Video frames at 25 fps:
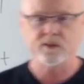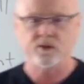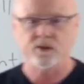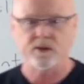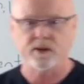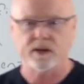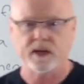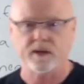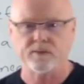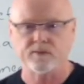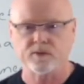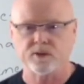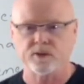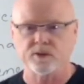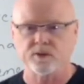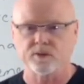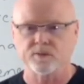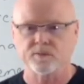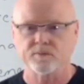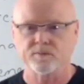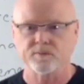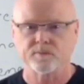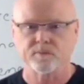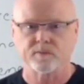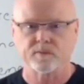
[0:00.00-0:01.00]
you're going to have to do?
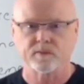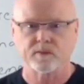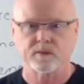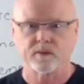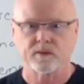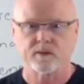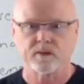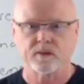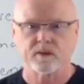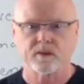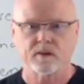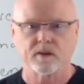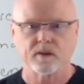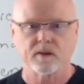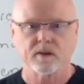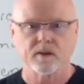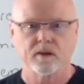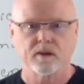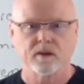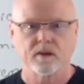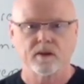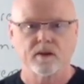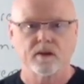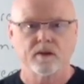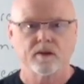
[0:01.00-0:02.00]

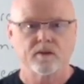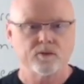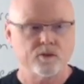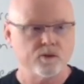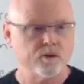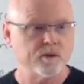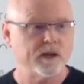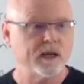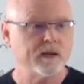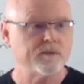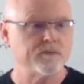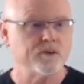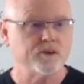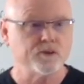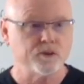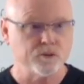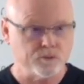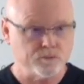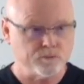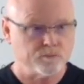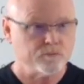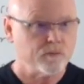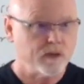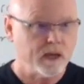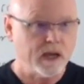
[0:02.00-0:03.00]
You're going to have to
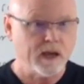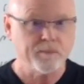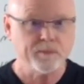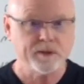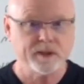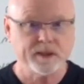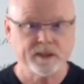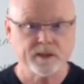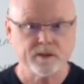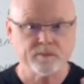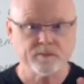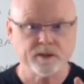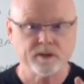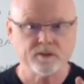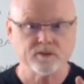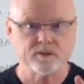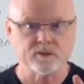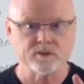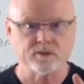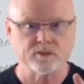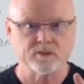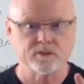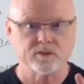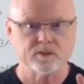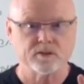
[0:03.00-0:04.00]
do how many
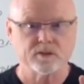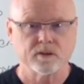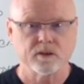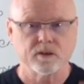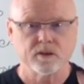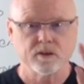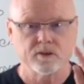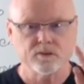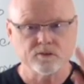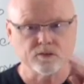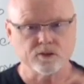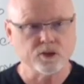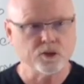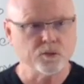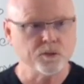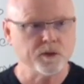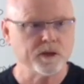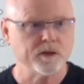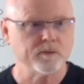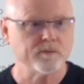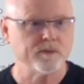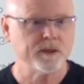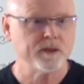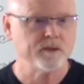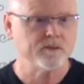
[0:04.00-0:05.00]
interventions? Two. Two
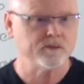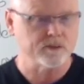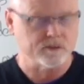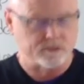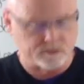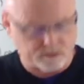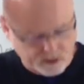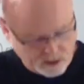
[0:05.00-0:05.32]
interventions.